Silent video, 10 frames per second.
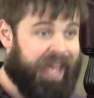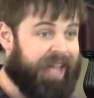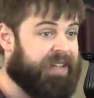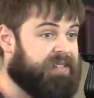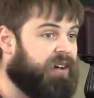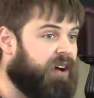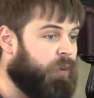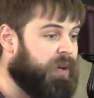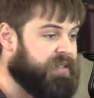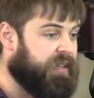And his
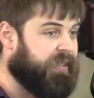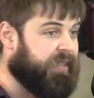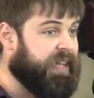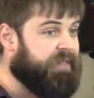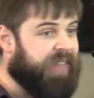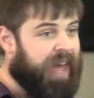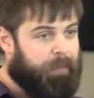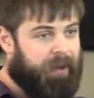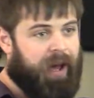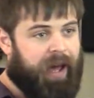call was leave
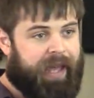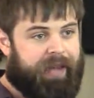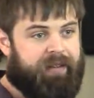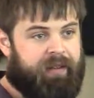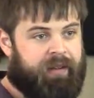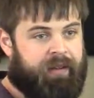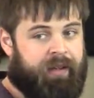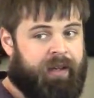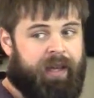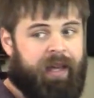that behind
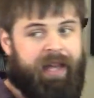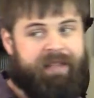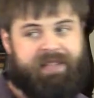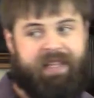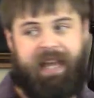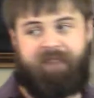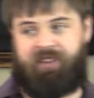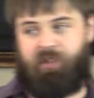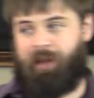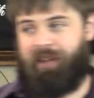and seek
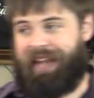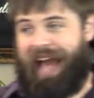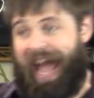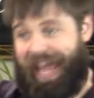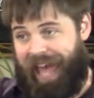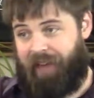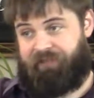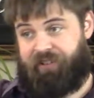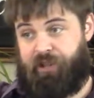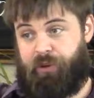after the will that I have
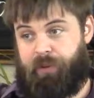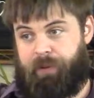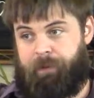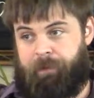for you.